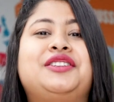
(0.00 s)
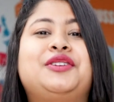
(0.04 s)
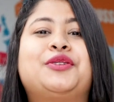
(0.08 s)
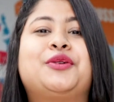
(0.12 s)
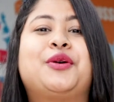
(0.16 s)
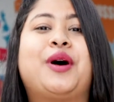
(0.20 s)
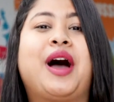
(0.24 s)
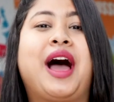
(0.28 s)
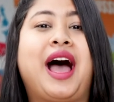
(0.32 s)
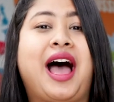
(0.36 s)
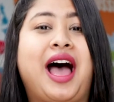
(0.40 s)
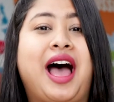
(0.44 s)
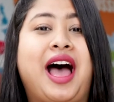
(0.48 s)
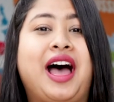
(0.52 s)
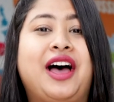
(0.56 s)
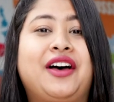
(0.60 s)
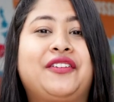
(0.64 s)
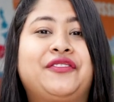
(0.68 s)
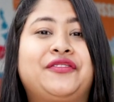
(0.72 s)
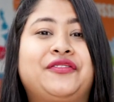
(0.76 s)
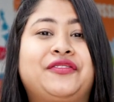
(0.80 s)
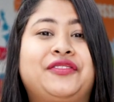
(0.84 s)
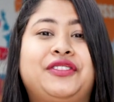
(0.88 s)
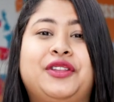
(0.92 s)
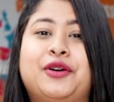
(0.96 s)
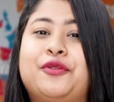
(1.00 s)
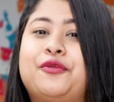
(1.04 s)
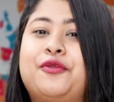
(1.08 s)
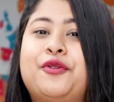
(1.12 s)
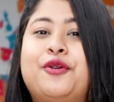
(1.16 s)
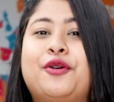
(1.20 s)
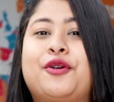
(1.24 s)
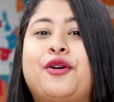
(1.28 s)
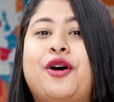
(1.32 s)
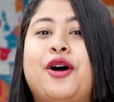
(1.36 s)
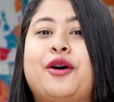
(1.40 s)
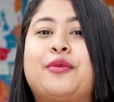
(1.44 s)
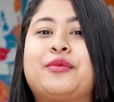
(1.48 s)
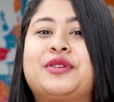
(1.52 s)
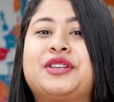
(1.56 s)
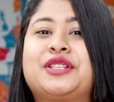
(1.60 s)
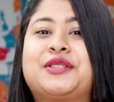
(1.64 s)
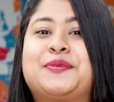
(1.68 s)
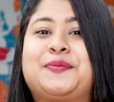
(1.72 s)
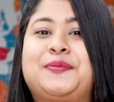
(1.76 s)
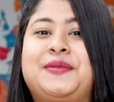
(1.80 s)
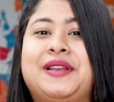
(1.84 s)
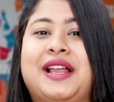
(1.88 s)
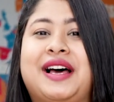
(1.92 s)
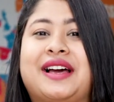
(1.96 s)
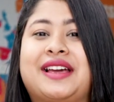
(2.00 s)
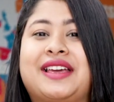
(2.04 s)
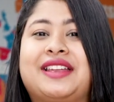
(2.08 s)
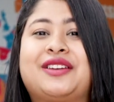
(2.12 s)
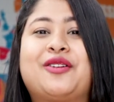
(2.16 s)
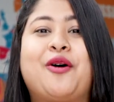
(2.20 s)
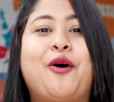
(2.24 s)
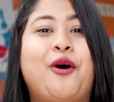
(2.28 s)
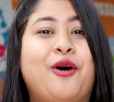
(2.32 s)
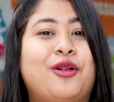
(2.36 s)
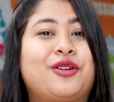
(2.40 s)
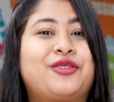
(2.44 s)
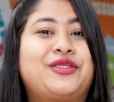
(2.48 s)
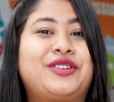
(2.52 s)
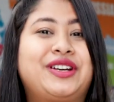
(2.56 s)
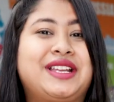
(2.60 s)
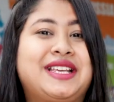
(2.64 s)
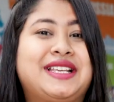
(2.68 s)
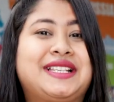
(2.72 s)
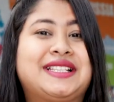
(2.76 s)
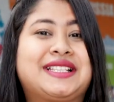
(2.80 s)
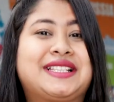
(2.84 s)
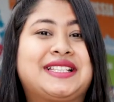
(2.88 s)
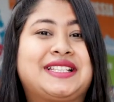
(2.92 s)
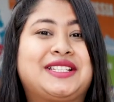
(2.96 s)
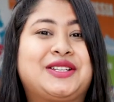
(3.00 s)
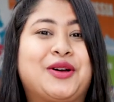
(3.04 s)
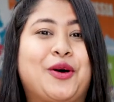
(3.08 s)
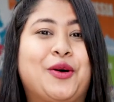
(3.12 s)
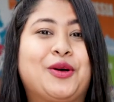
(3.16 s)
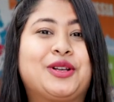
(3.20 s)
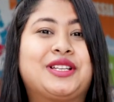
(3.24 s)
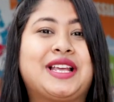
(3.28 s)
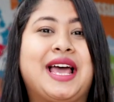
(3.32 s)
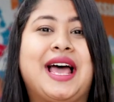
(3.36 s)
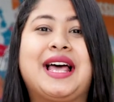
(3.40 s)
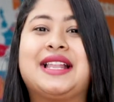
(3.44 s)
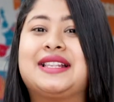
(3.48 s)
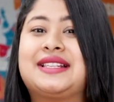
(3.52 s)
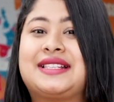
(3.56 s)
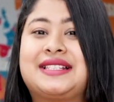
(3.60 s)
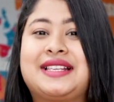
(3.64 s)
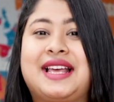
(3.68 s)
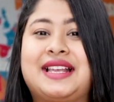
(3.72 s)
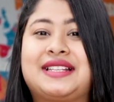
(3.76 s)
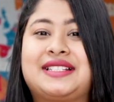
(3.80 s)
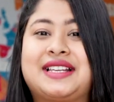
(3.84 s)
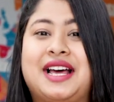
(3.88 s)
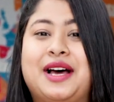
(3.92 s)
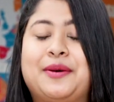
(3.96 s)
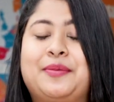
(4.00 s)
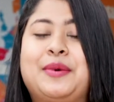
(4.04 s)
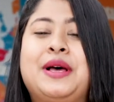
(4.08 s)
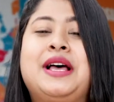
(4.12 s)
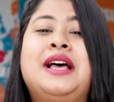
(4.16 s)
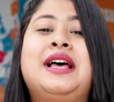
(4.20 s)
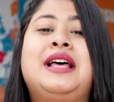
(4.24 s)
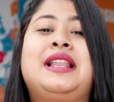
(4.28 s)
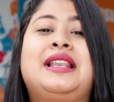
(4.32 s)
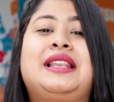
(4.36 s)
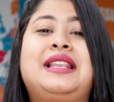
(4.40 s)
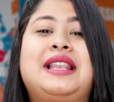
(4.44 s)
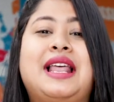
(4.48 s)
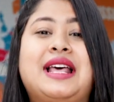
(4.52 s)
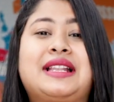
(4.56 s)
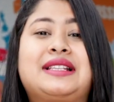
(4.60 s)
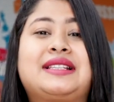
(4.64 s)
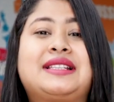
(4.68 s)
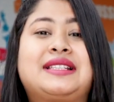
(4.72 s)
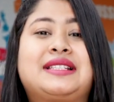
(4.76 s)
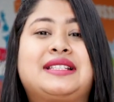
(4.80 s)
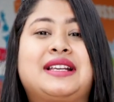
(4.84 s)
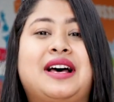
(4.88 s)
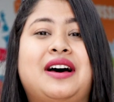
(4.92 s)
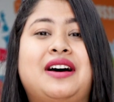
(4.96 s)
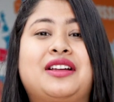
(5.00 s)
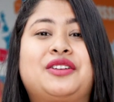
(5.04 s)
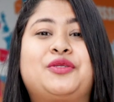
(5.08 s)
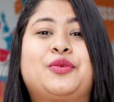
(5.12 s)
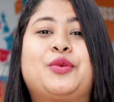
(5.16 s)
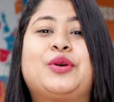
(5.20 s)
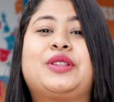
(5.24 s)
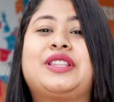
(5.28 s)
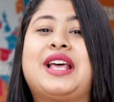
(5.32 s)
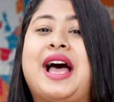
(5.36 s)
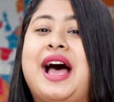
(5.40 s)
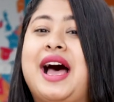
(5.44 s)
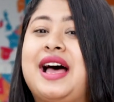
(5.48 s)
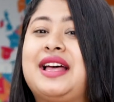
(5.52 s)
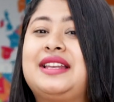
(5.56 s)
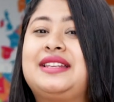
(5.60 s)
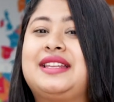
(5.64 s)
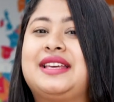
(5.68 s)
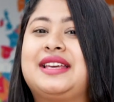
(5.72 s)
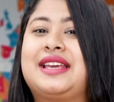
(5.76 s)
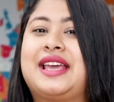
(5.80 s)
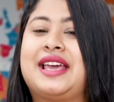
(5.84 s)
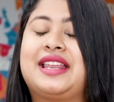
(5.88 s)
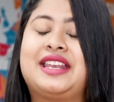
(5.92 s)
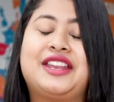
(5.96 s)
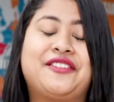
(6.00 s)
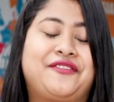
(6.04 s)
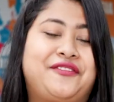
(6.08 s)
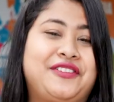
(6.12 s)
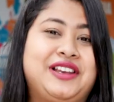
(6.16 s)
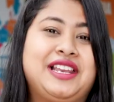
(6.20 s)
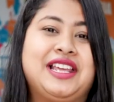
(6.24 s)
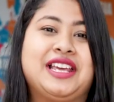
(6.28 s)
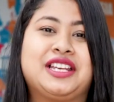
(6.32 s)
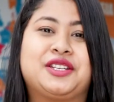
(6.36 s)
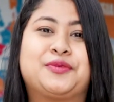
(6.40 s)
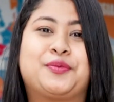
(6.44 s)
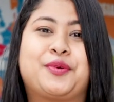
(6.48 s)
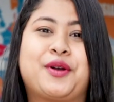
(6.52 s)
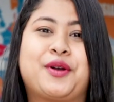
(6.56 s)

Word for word: you have the WooCommerce plugin already installed and set up, let's start with adding an affiliate